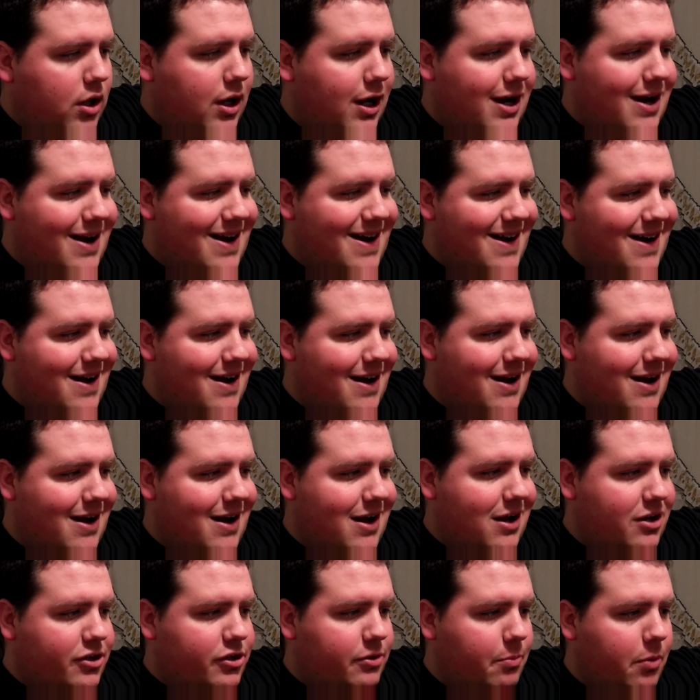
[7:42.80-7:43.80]

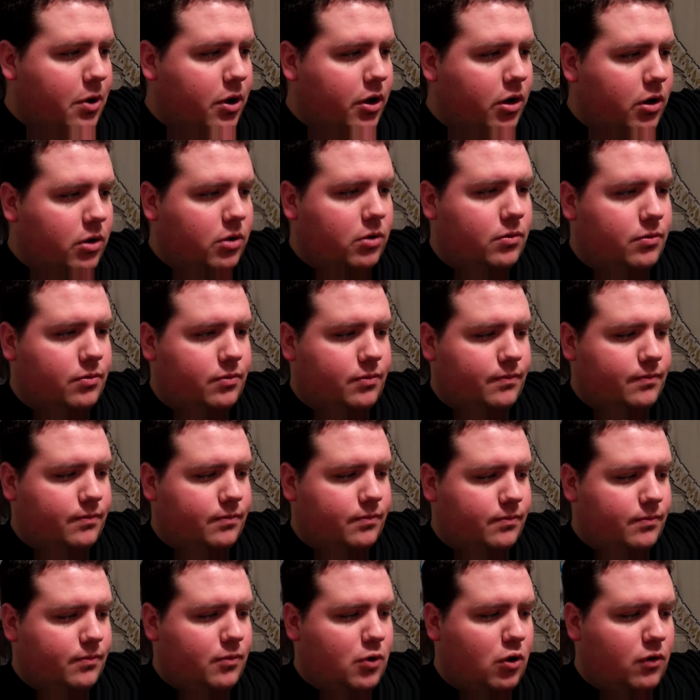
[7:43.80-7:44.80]
Uh, tomorrow.
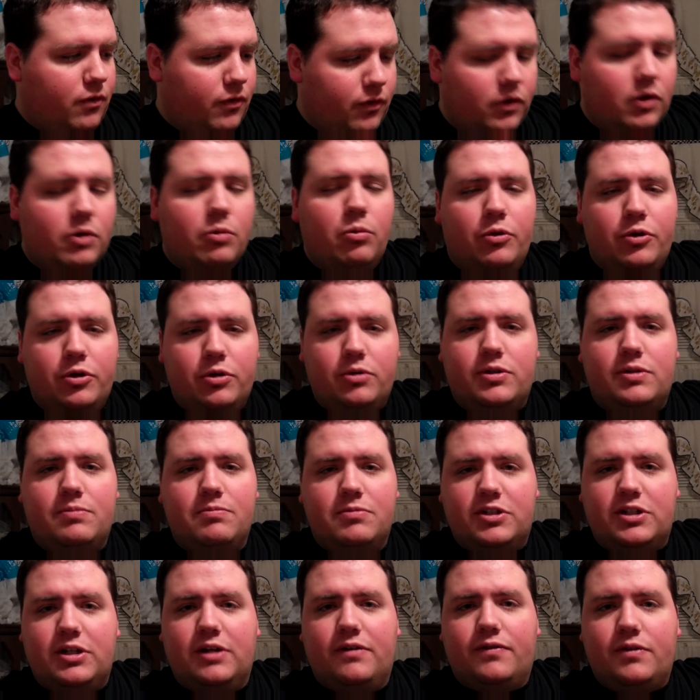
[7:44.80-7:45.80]
Hopefully we'll do
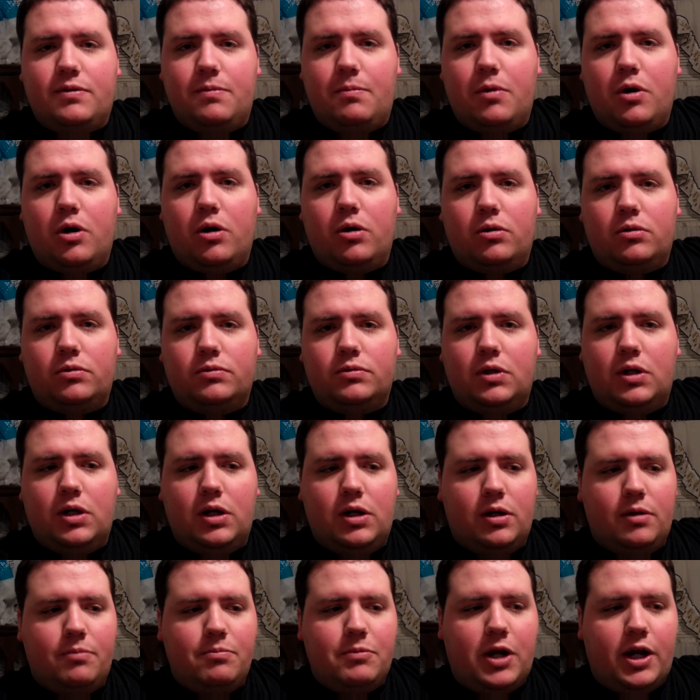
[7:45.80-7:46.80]
some stuff tomorrow.
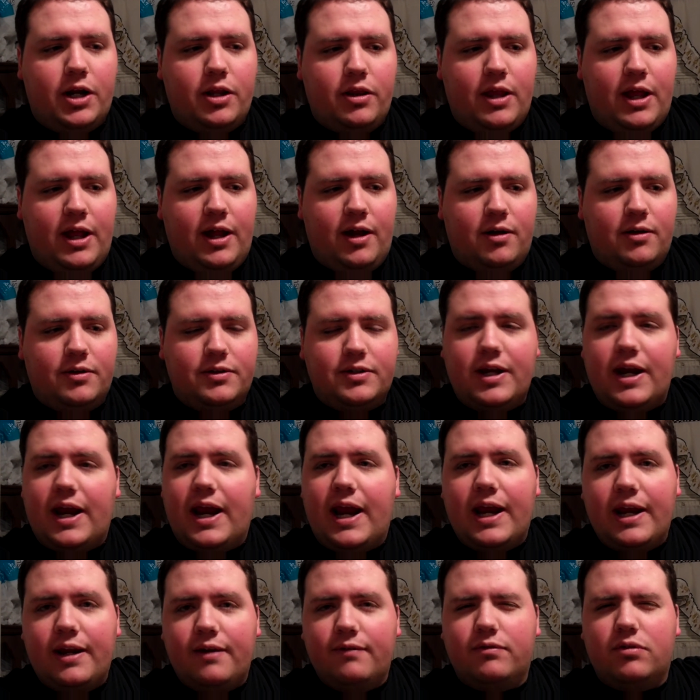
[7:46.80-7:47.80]
Um, not in the house. I
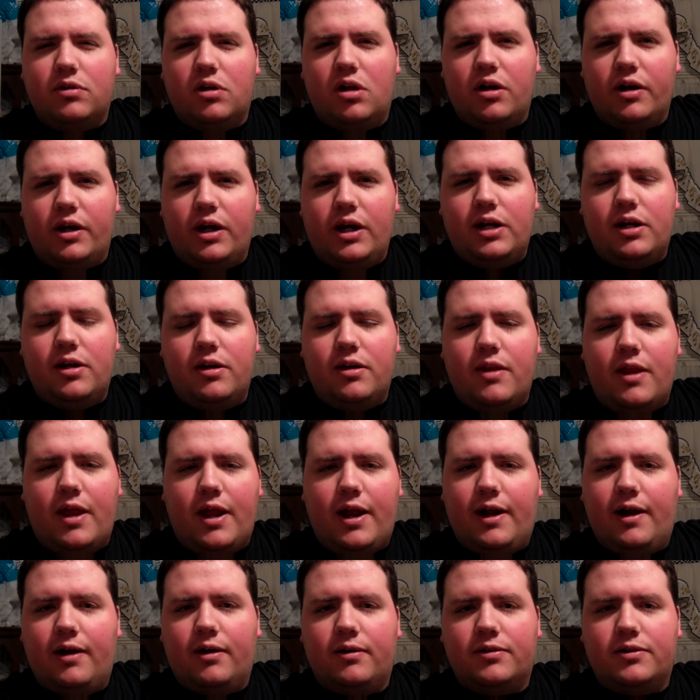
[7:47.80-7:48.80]
hate vlogging in the
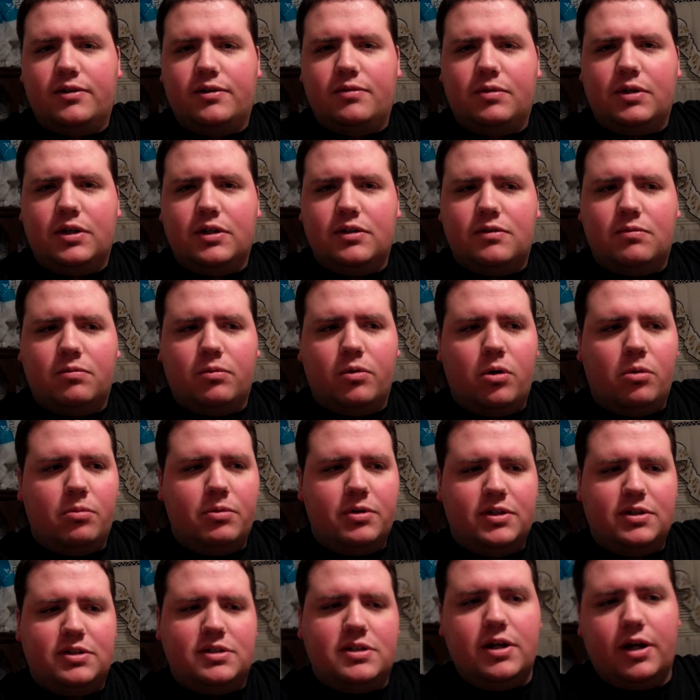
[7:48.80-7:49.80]
house because we're
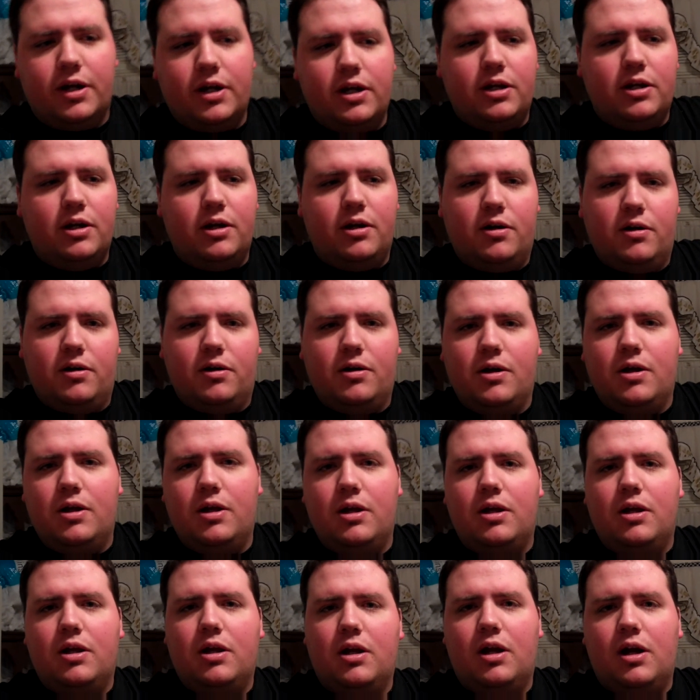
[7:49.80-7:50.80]
always stuck in here.
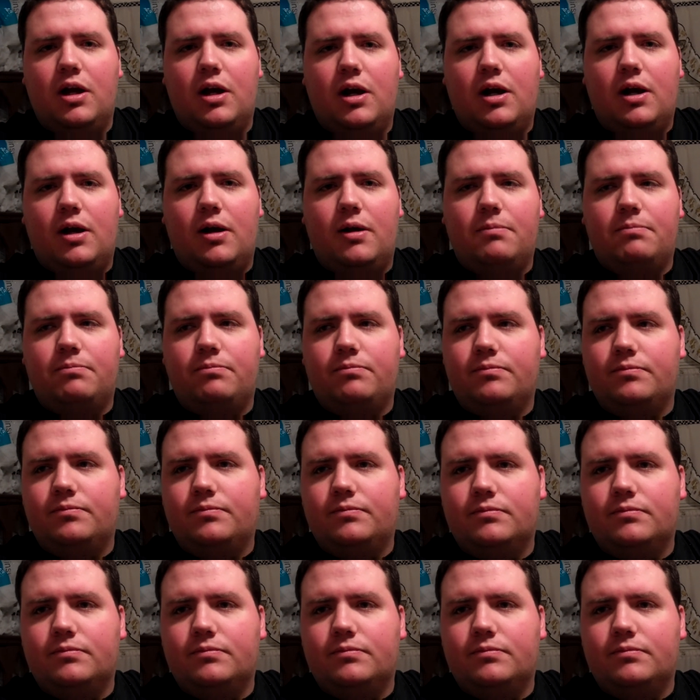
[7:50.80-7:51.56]
Um,